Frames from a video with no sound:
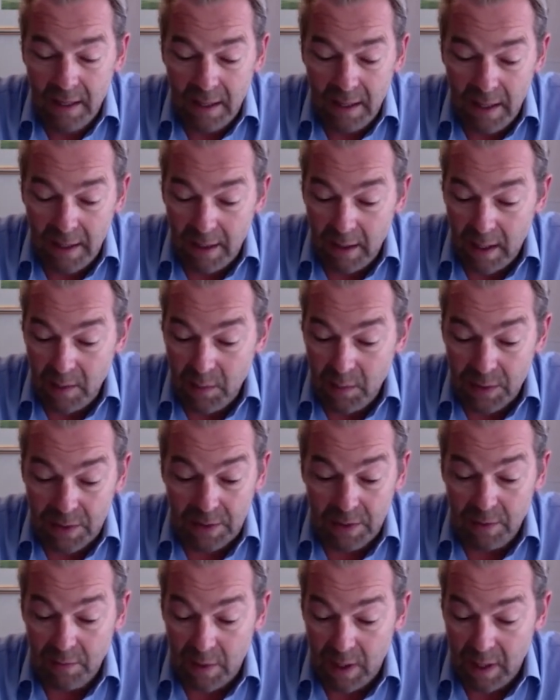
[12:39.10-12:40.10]
And I would
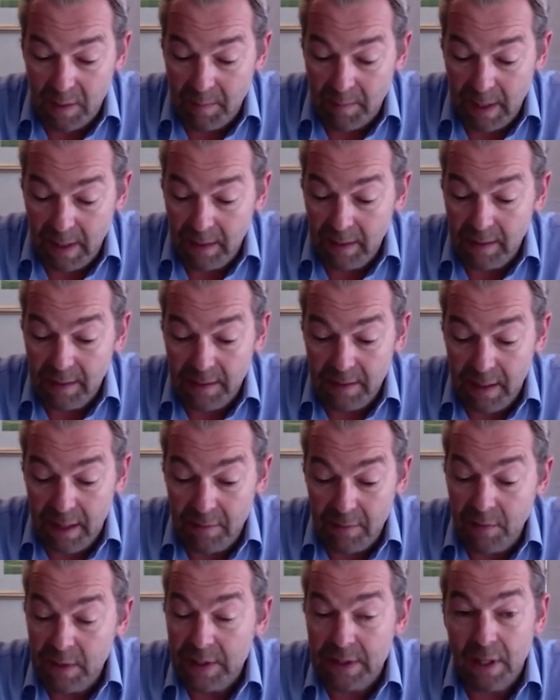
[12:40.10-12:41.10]
recommend
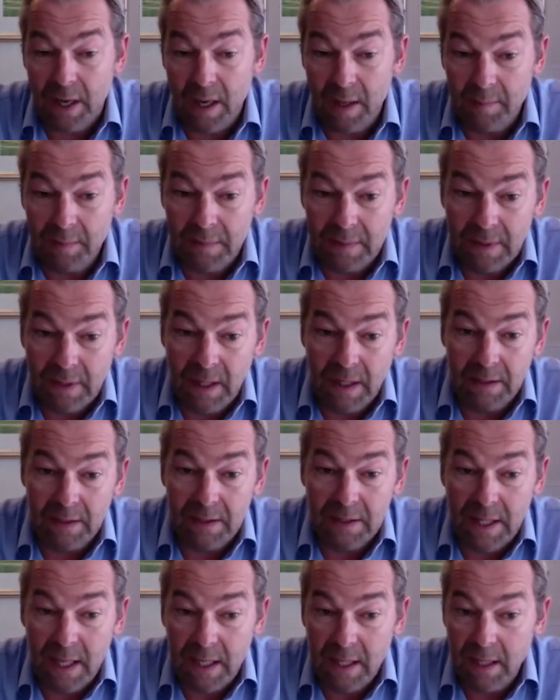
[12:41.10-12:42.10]
every time
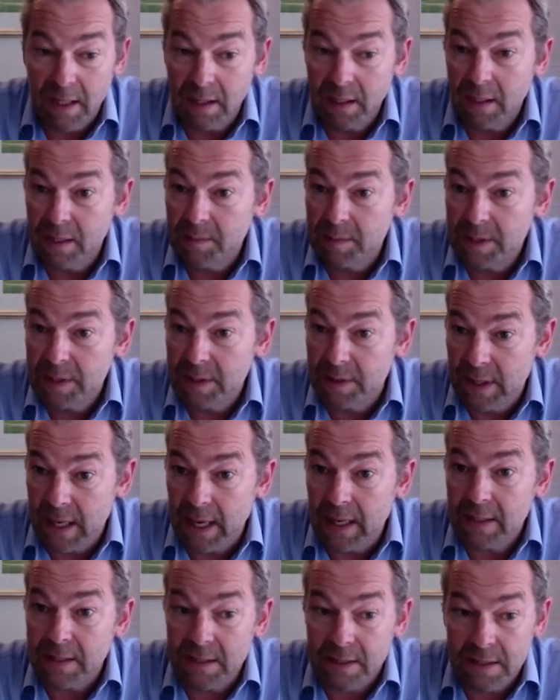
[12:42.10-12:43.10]
undertaking a
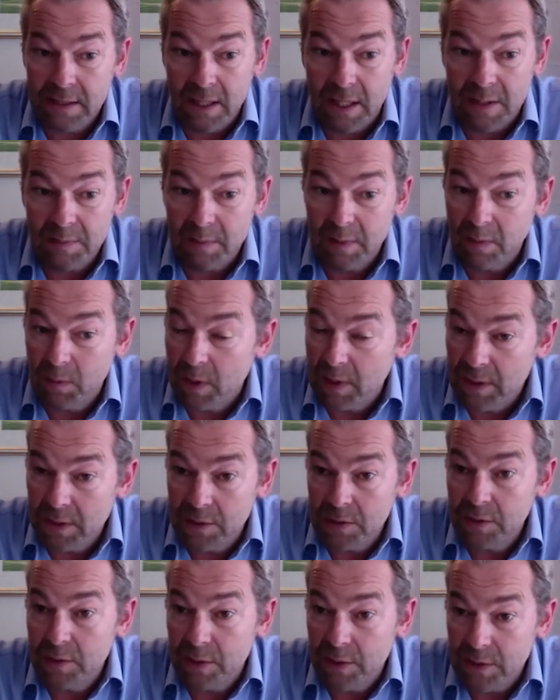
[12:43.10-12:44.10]
materiality assessment, whether
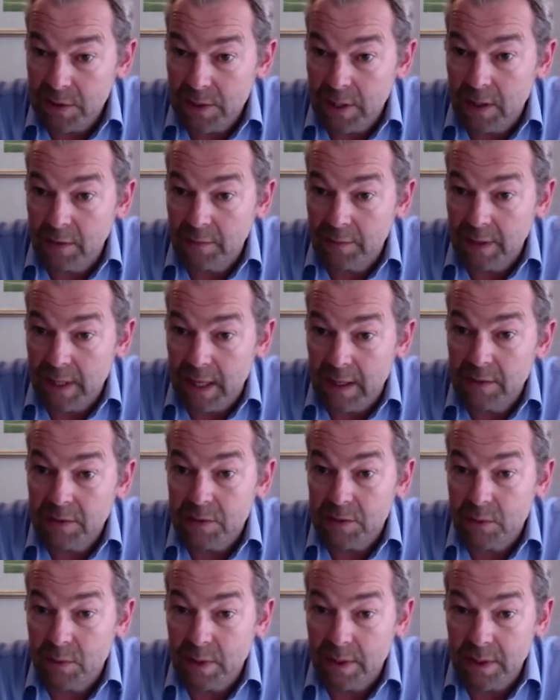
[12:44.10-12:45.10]
you do it yourself
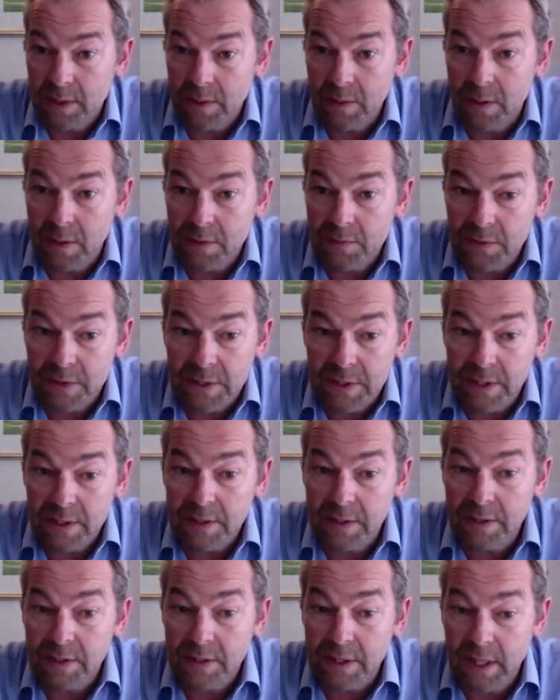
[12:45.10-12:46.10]
in-house or whether you ask for
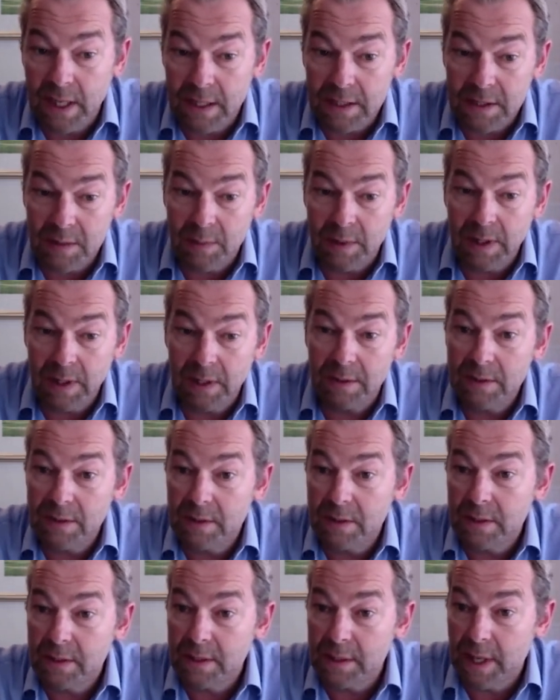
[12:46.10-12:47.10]
assistance and get someone else
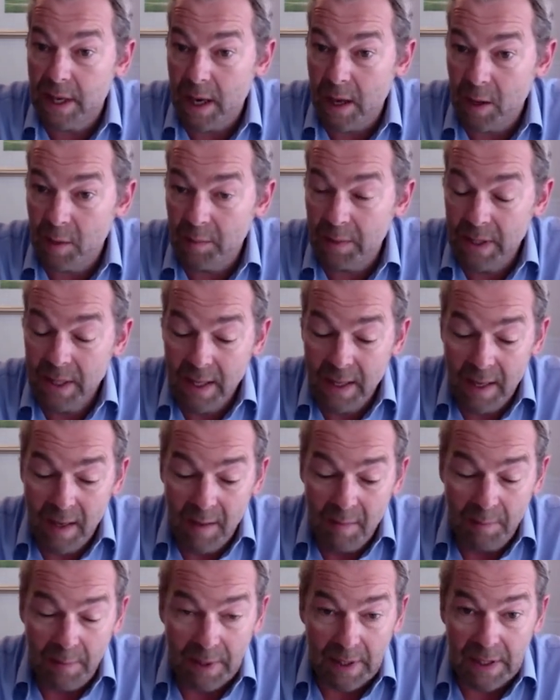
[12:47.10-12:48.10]
to help,
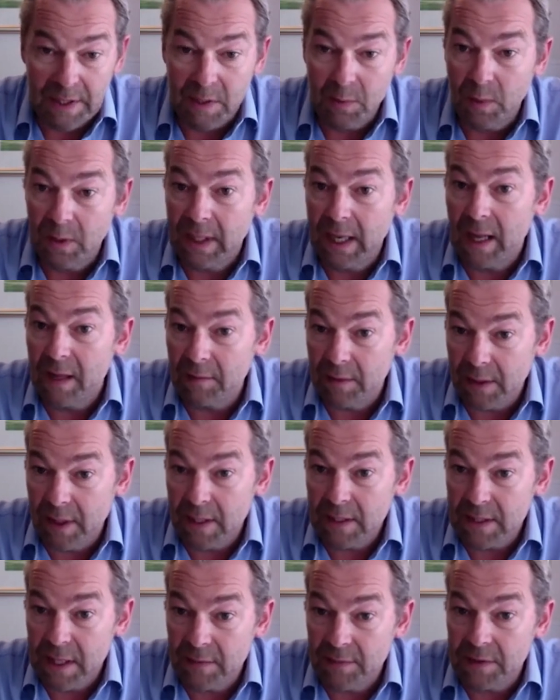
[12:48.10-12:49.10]
because it will
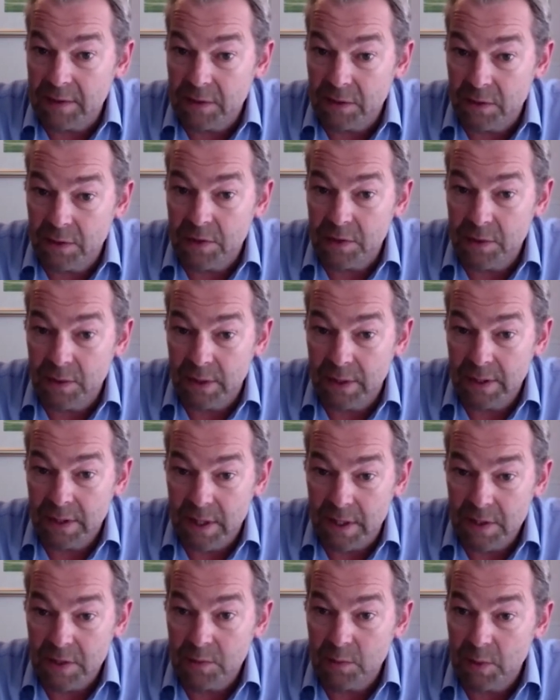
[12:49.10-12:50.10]
galvanize efforts across the
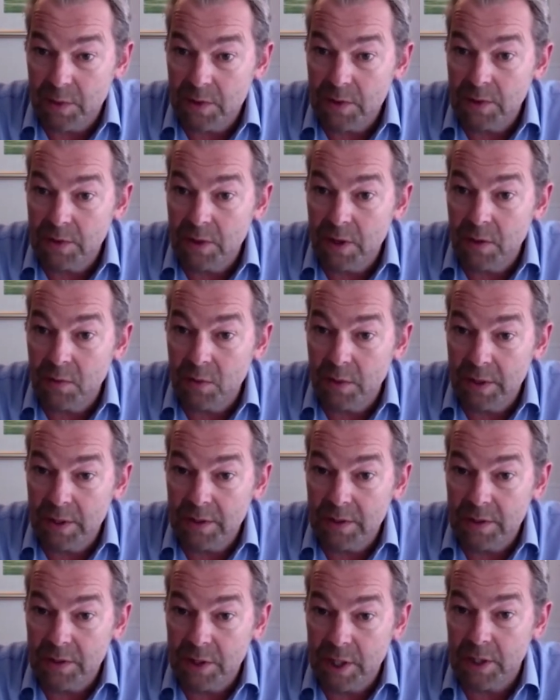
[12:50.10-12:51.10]
organization once you know what
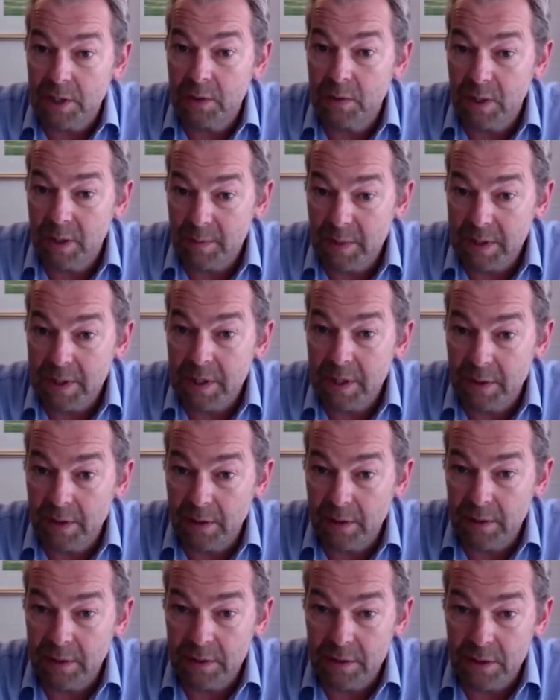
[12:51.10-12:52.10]
is genuinely
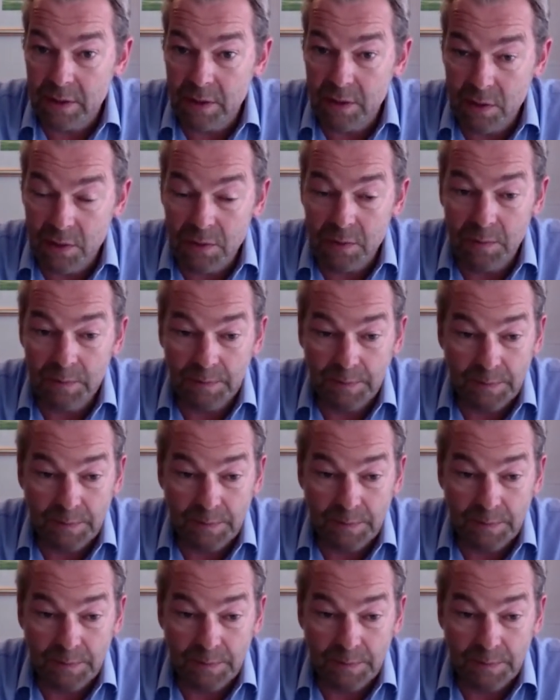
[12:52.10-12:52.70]
material to you.